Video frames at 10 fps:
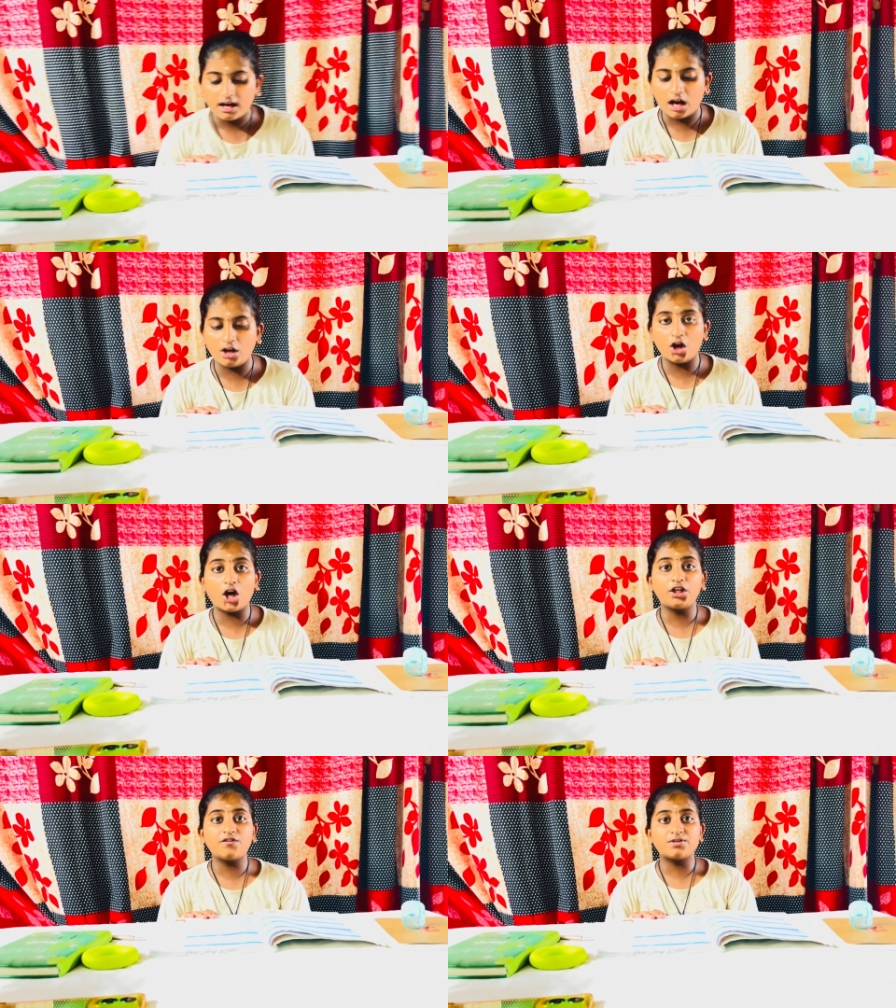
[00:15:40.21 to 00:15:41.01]
A
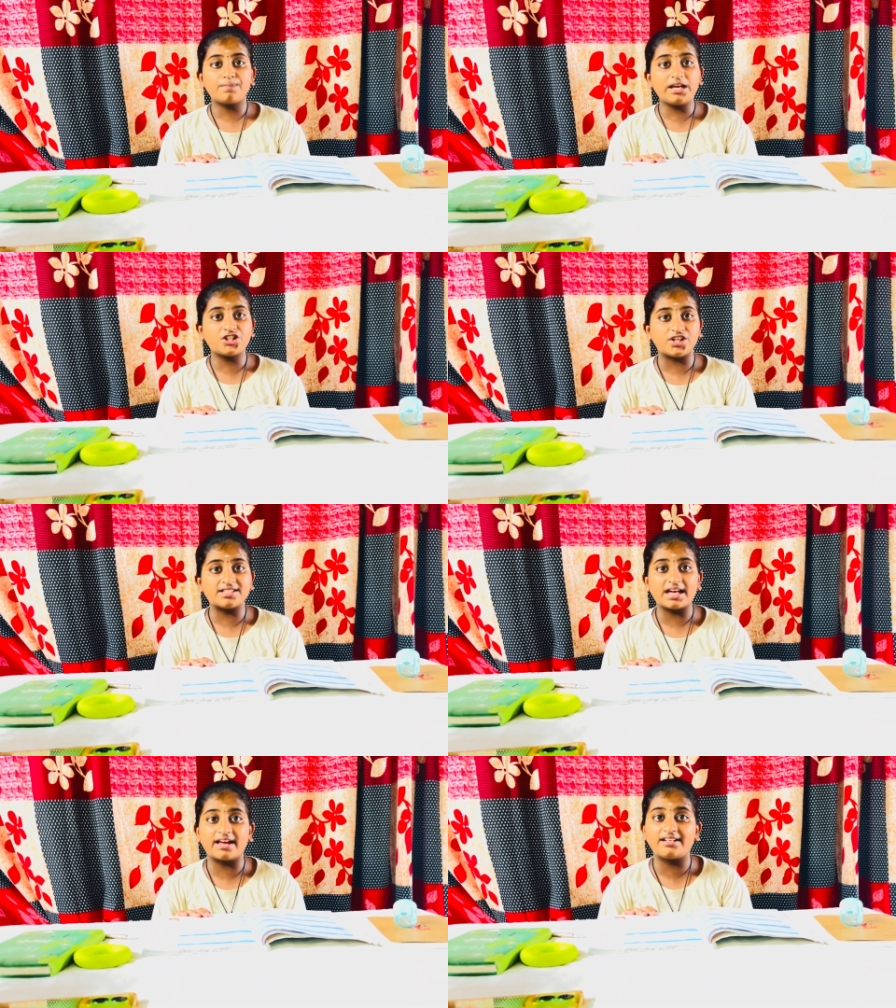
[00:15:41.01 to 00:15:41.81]
lot of species
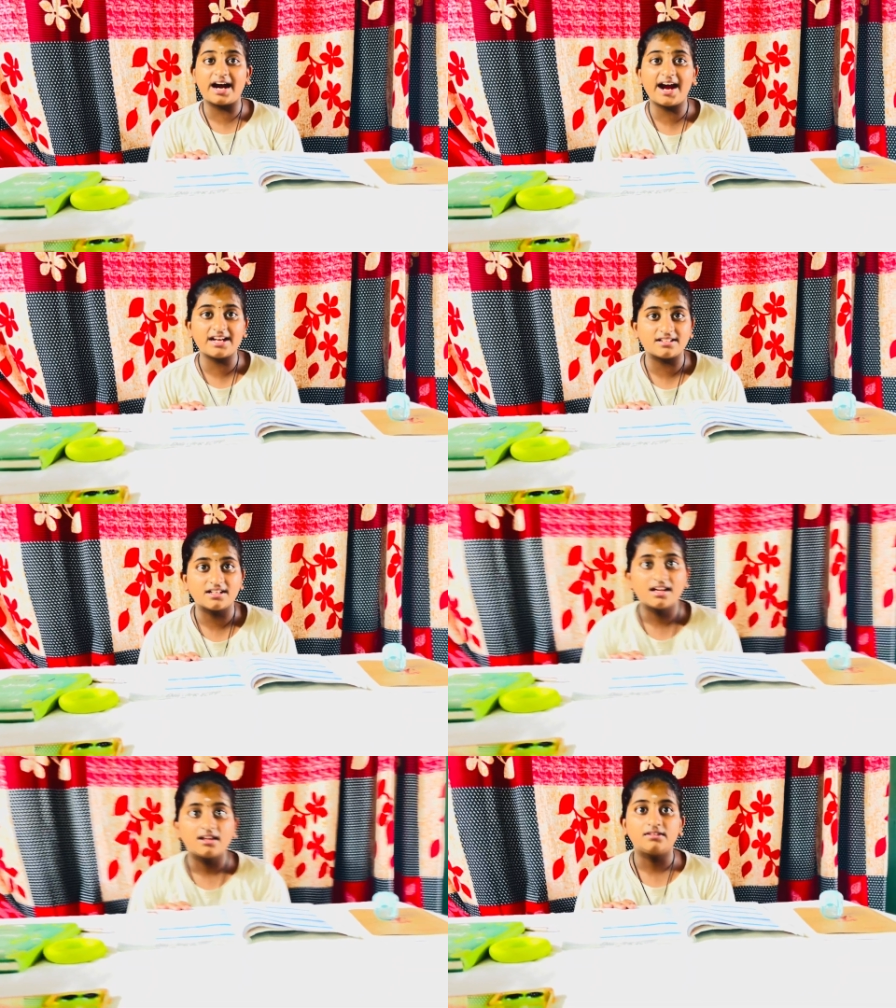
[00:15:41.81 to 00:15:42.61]
are dying.
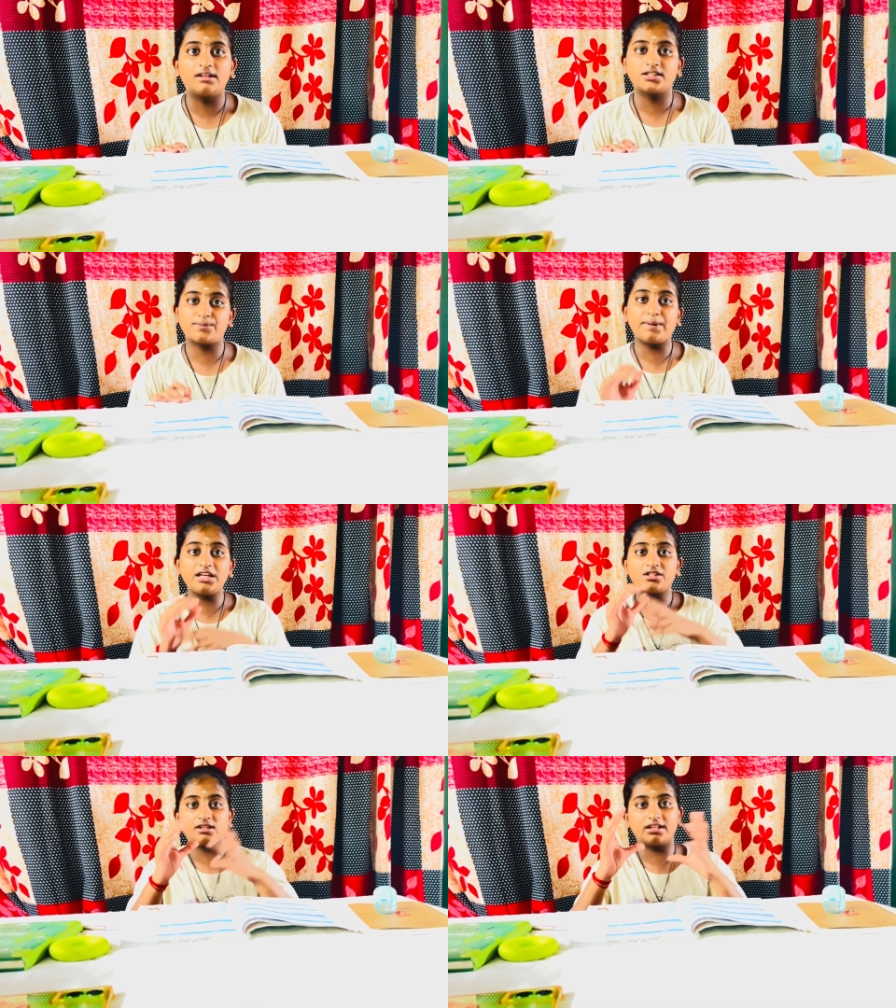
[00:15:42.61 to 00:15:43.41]
The
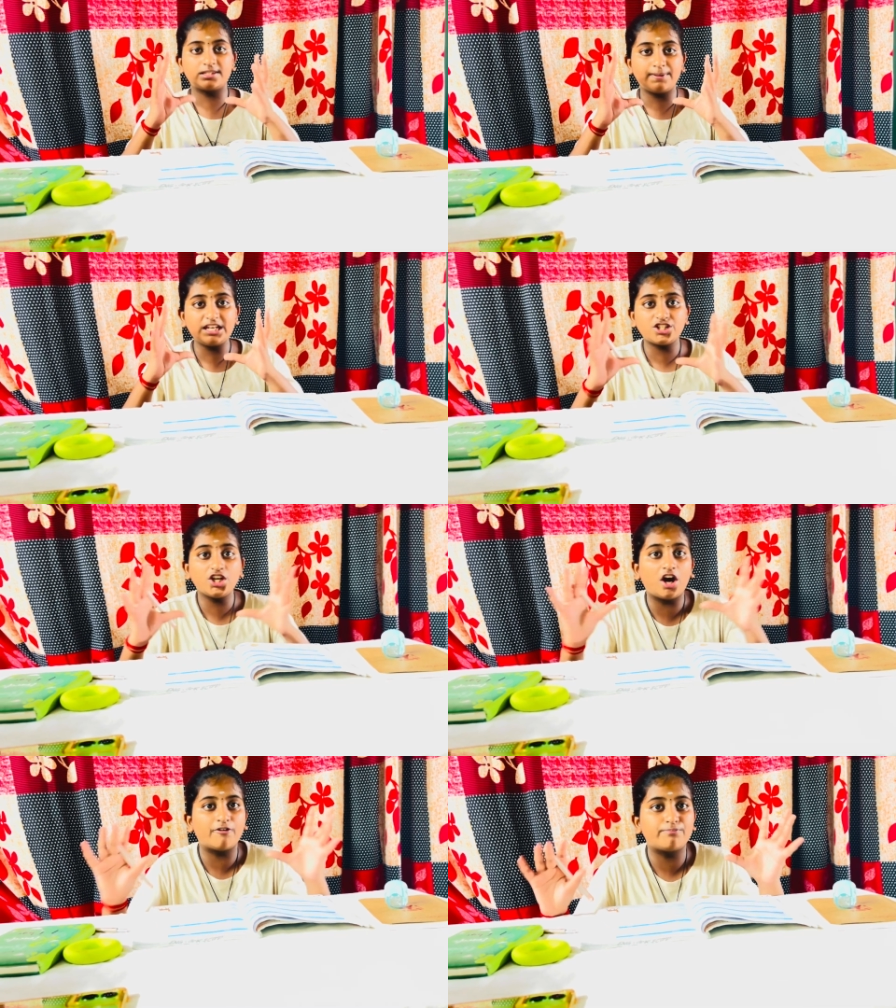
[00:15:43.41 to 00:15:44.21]
species
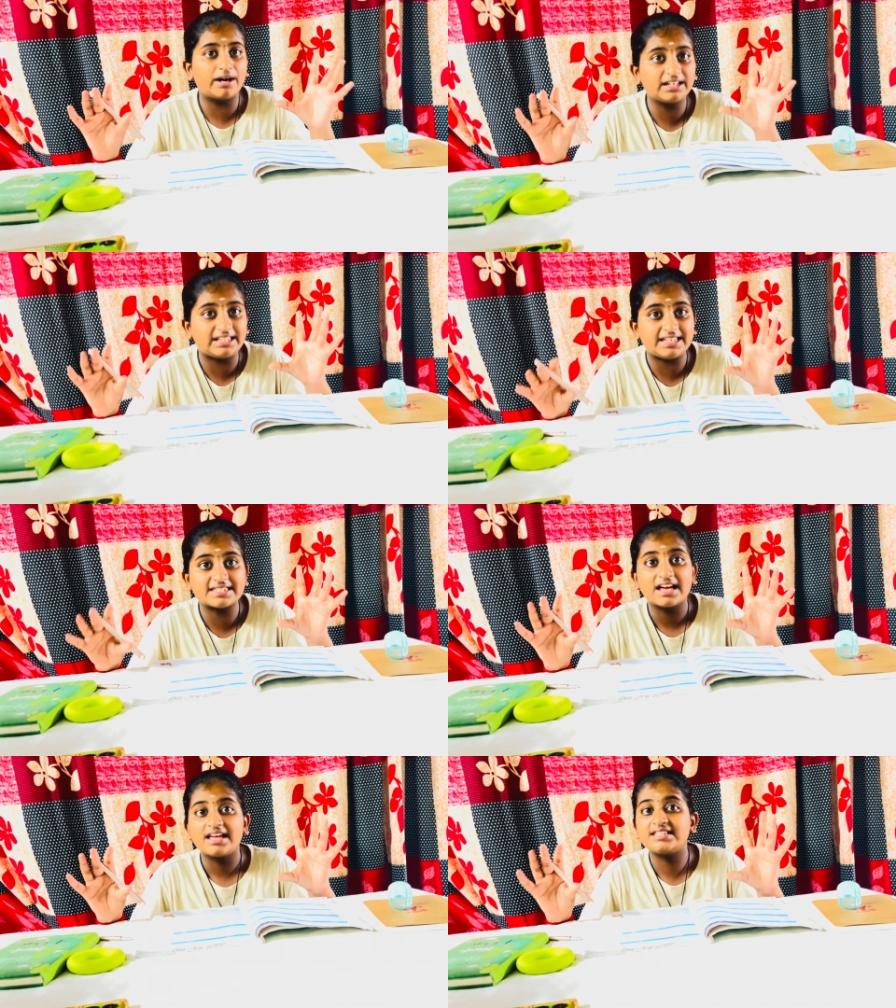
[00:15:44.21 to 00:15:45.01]
of monkeys
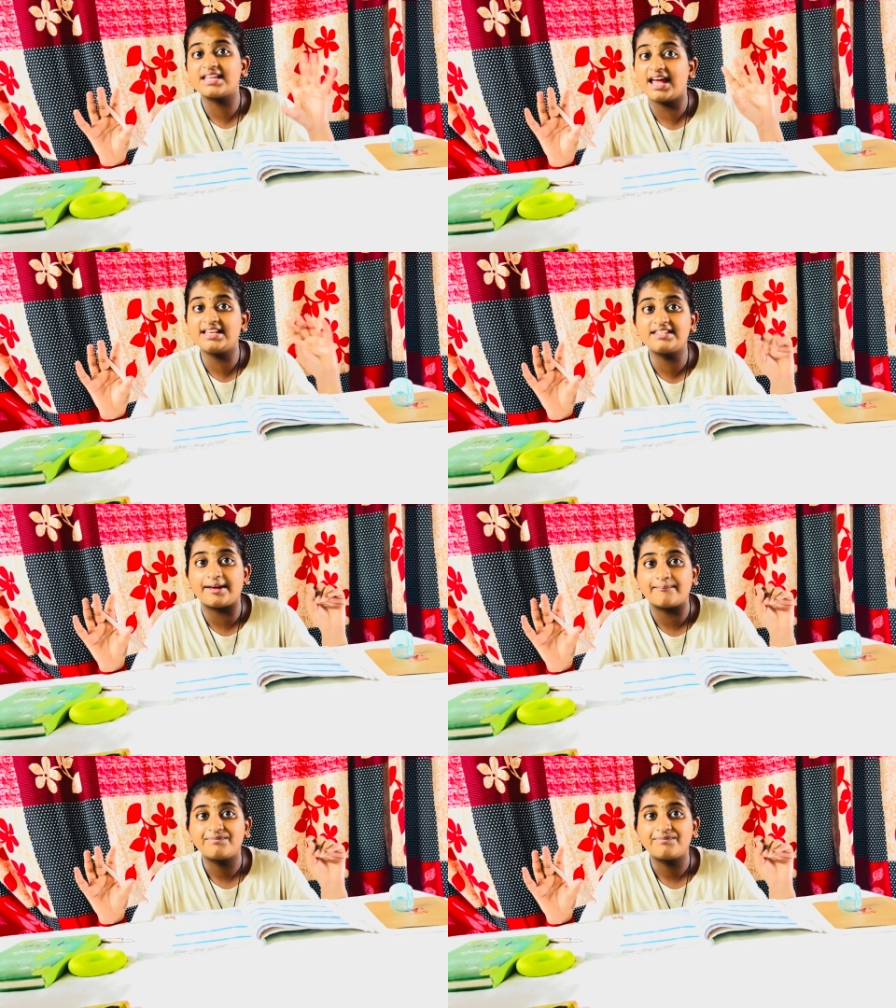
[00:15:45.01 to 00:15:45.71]
is ending.